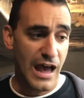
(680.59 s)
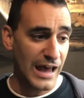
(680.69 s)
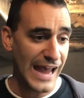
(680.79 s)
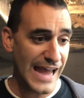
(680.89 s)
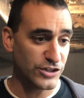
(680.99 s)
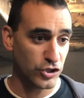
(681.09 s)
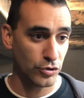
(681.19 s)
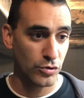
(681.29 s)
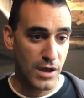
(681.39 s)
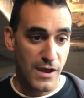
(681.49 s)
I had
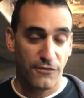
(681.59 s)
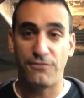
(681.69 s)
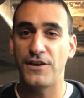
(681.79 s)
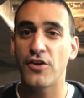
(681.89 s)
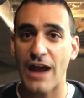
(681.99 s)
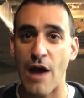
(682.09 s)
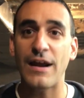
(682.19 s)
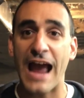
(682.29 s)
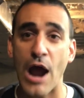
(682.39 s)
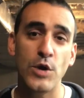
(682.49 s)
to figure
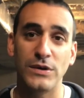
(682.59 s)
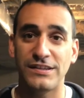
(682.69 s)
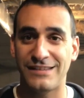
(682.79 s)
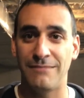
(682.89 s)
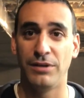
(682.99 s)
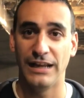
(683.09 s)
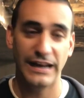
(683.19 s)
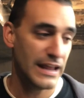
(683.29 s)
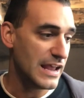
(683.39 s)
out how to assemble it.